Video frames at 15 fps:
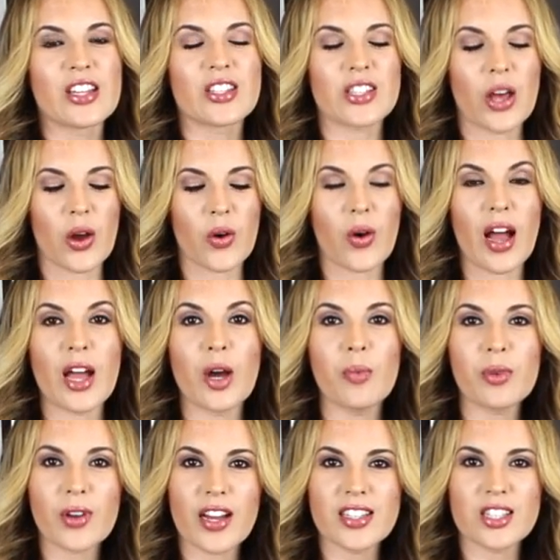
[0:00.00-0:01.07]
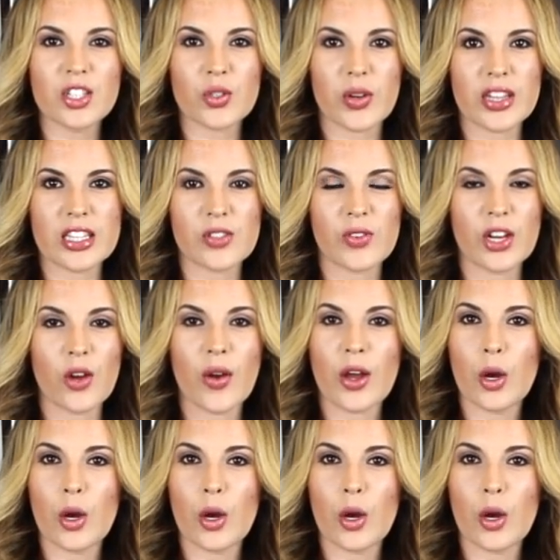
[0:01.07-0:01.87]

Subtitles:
So I hope you guys enjoyed this video.